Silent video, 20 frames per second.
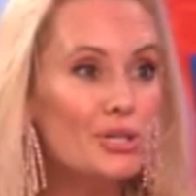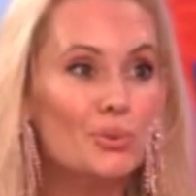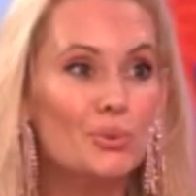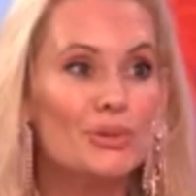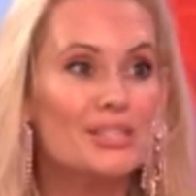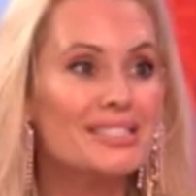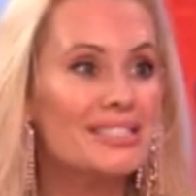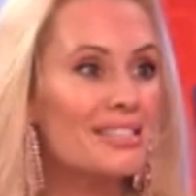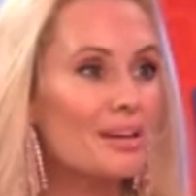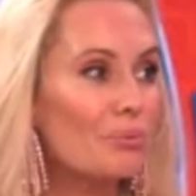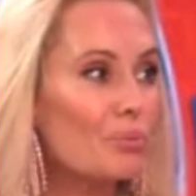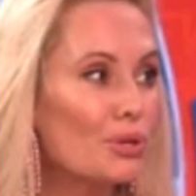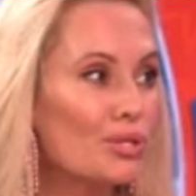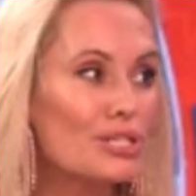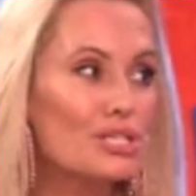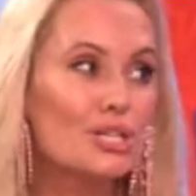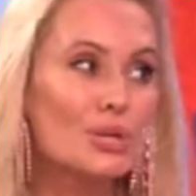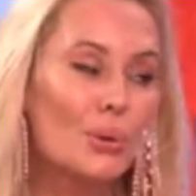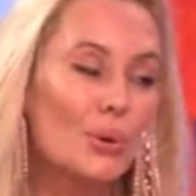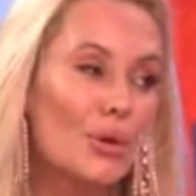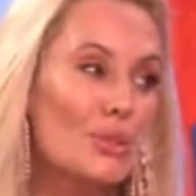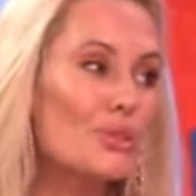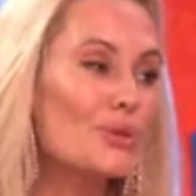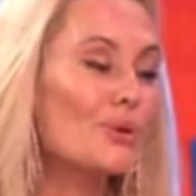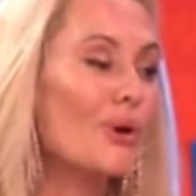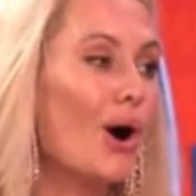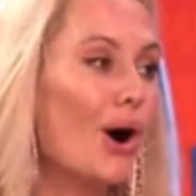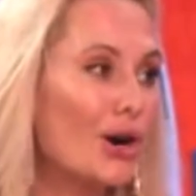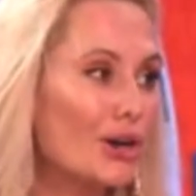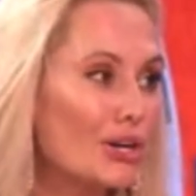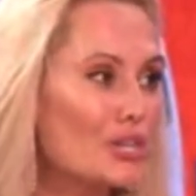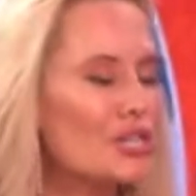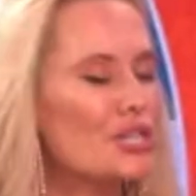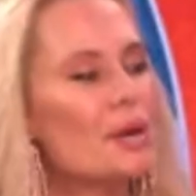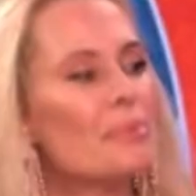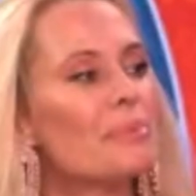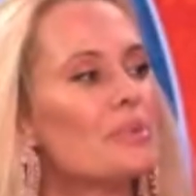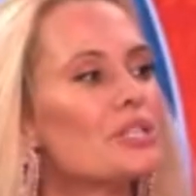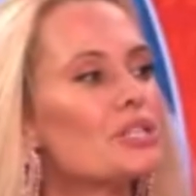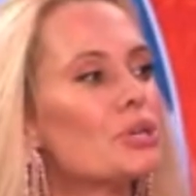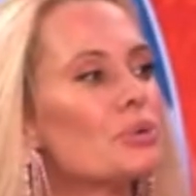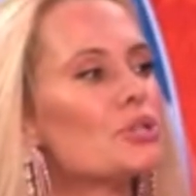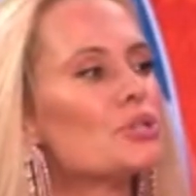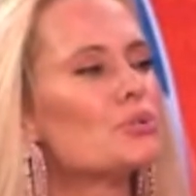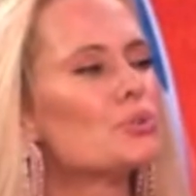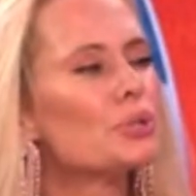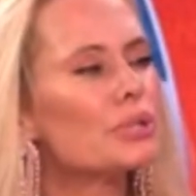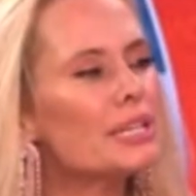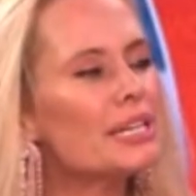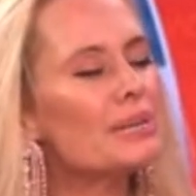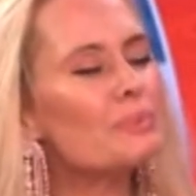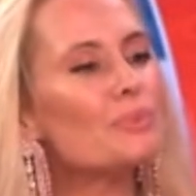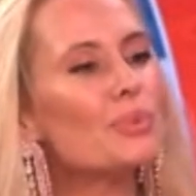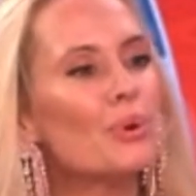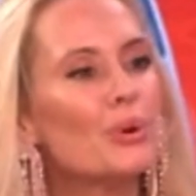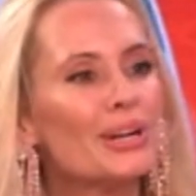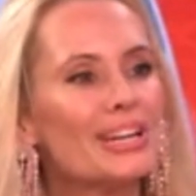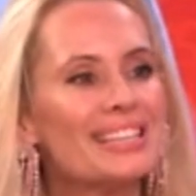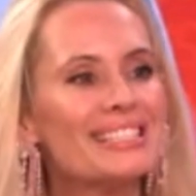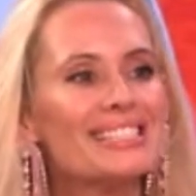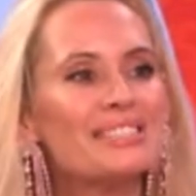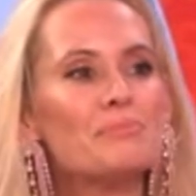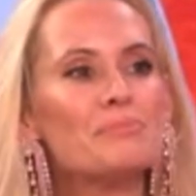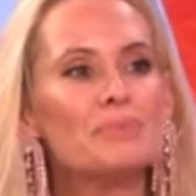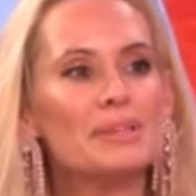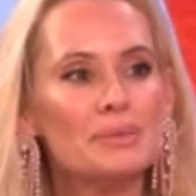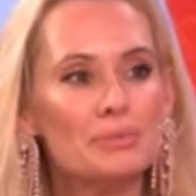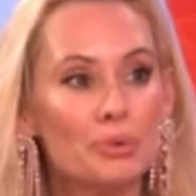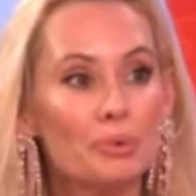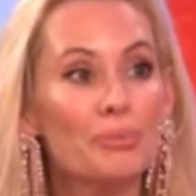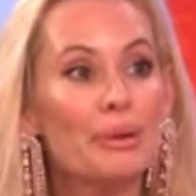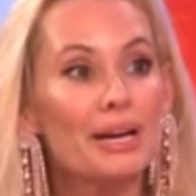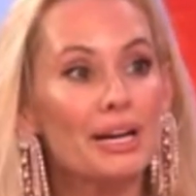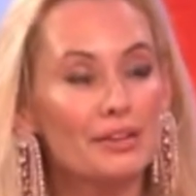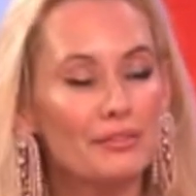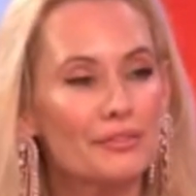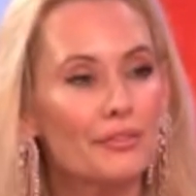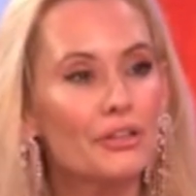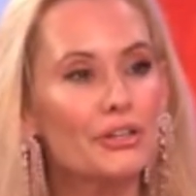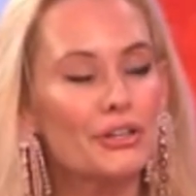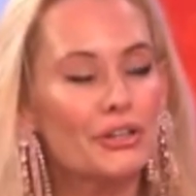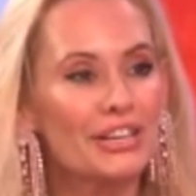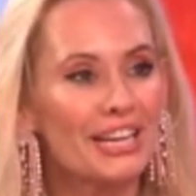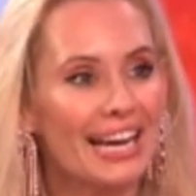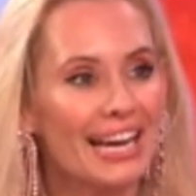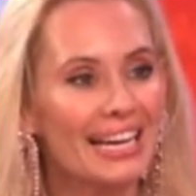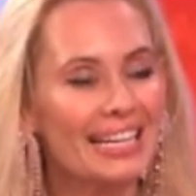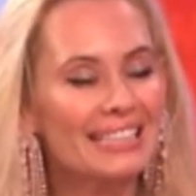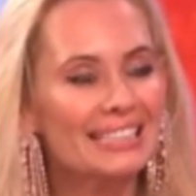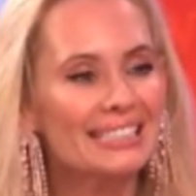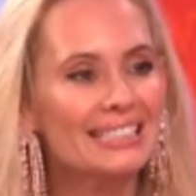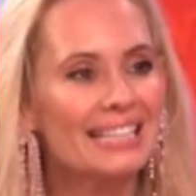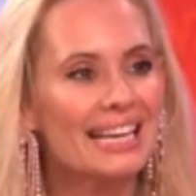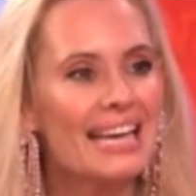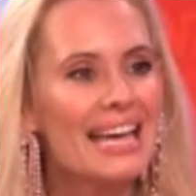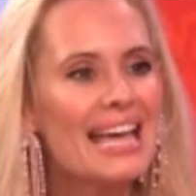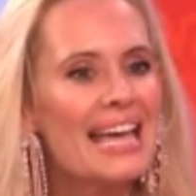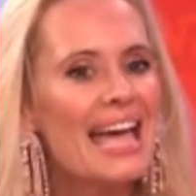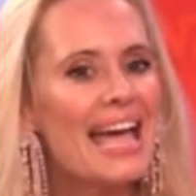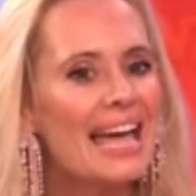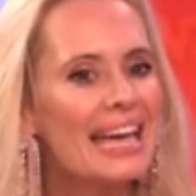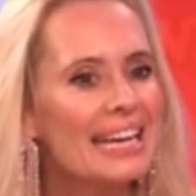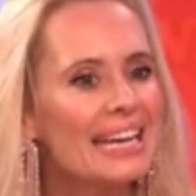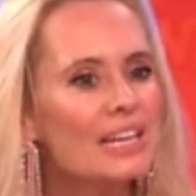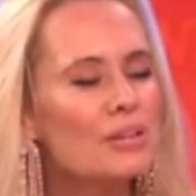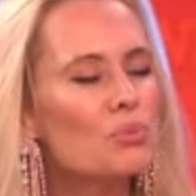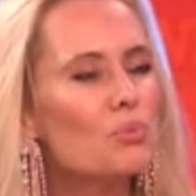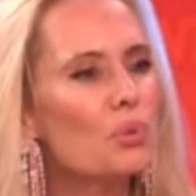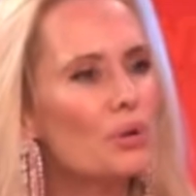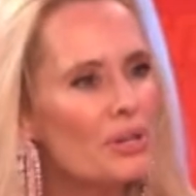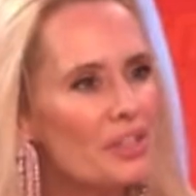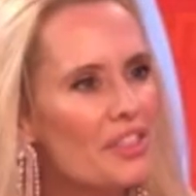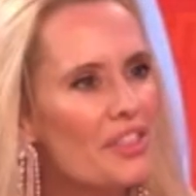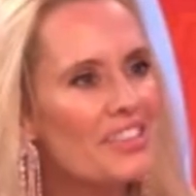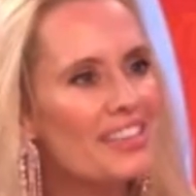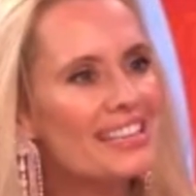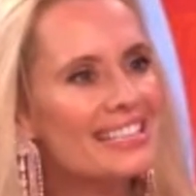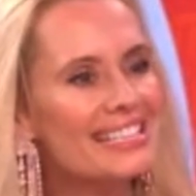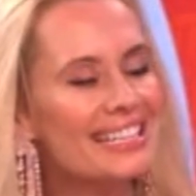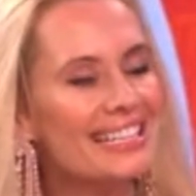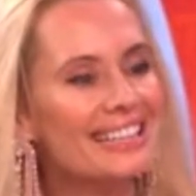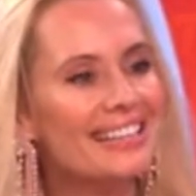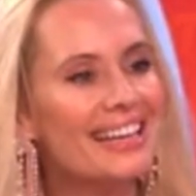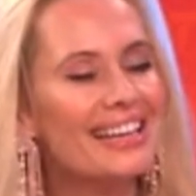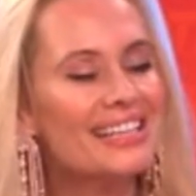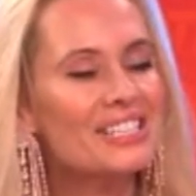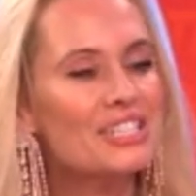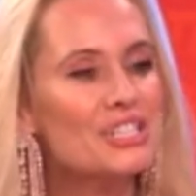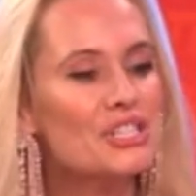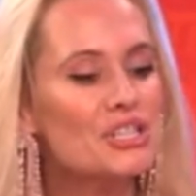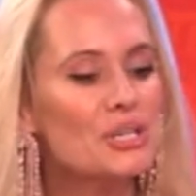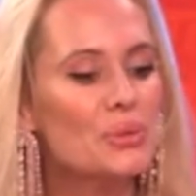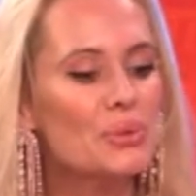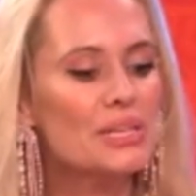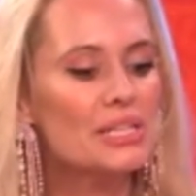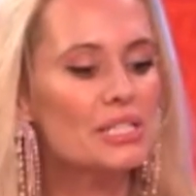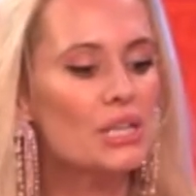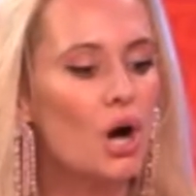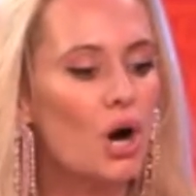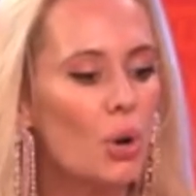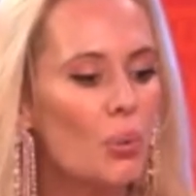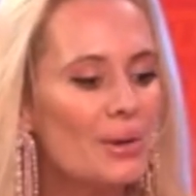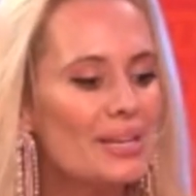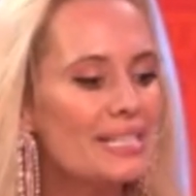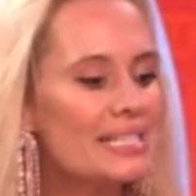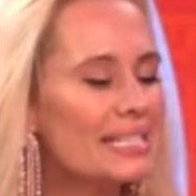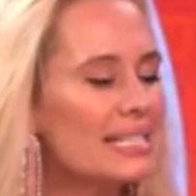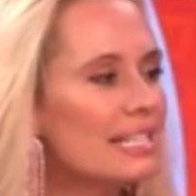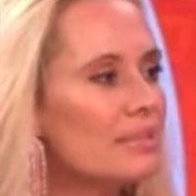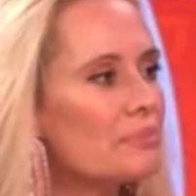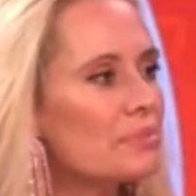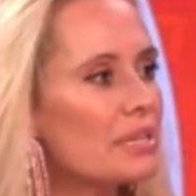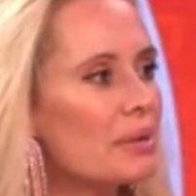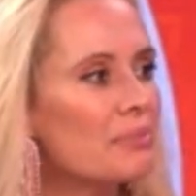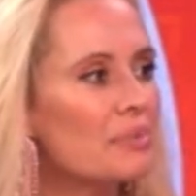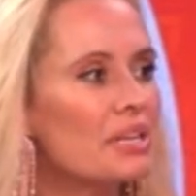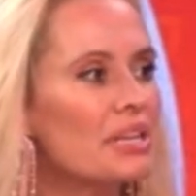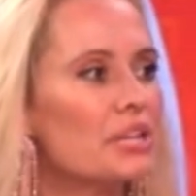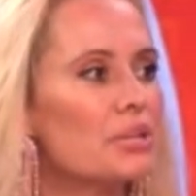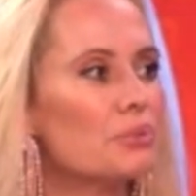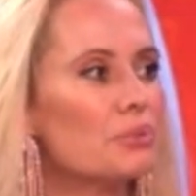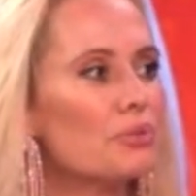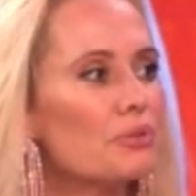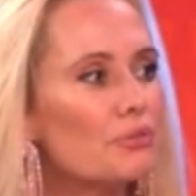you, when someone's going through hardship. And so it's really important to be prepared for your guest. And one of the things that I like to do is always keep something in the